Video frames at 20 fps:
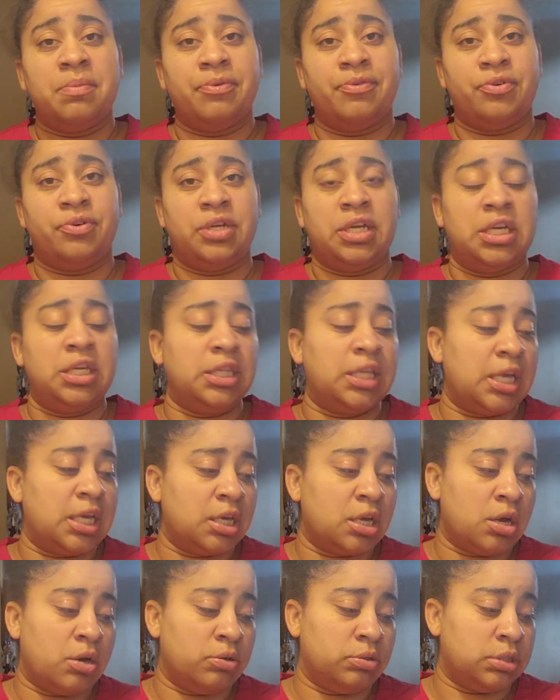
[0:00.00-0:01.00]
before
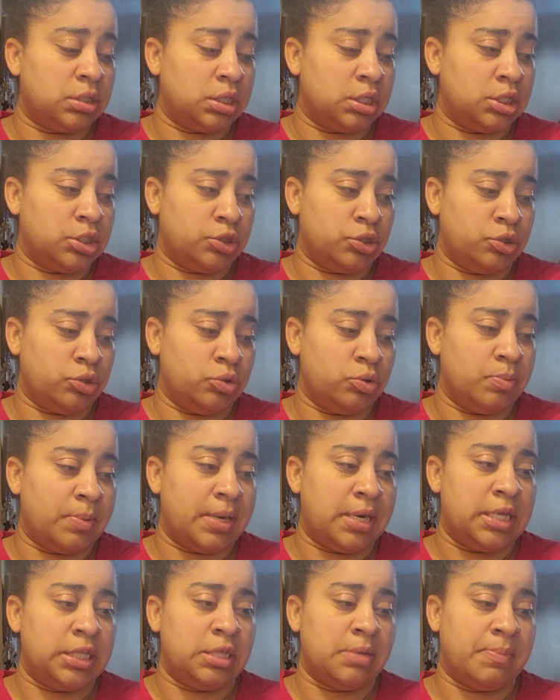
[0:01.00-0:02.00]
anything goes in this tube,
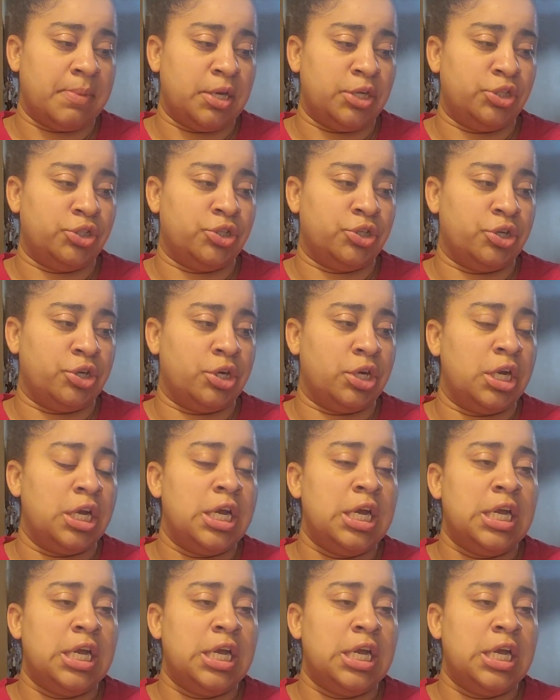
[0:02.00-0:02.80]
I need to make sure